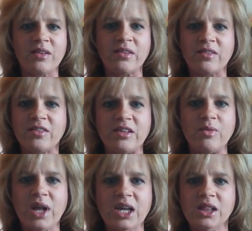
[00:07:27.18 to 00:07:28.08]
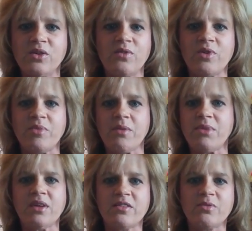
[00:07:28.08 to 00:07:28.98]
see what I can learn from them,
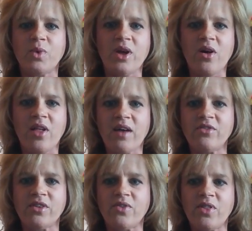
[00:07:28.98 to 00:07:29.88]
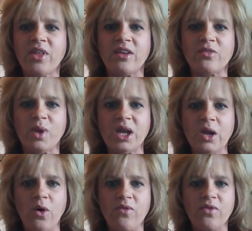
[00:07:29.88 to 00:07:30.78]
because we all have different things we can
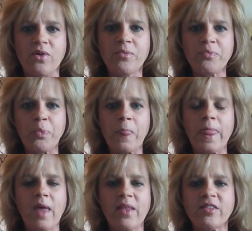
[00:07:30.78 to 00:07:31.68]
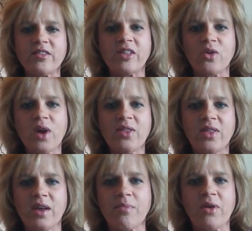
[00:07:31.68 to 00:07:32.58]
offer. And that's the great
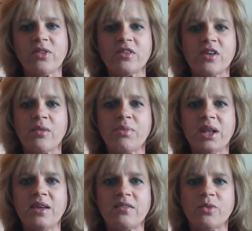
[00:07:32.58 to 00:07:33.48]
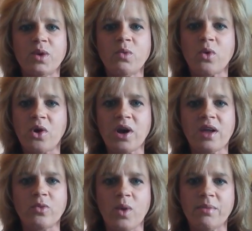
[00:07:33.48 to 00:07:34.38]
thing about this company, is we work
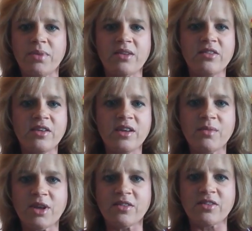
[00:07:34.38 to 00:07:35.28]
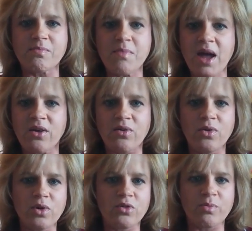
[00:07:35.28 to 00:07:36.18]
as one big team. It doesn't matter
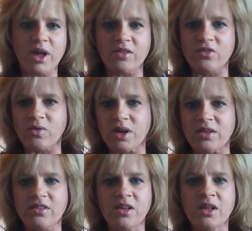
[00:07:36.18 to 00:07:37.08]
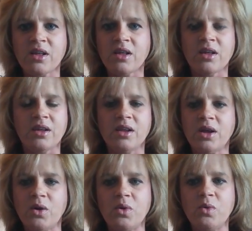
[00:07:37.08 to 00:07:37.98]
who your sponsor is,
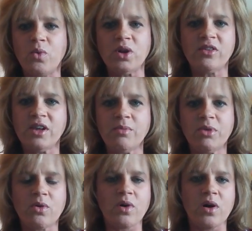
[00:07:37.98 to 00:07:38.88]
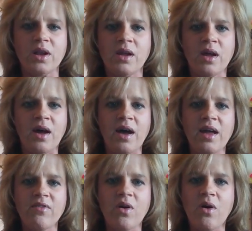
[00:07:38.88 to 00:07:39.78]
what team you're on. I
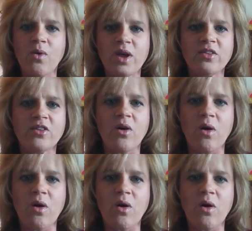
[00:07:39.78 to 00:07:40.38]
have always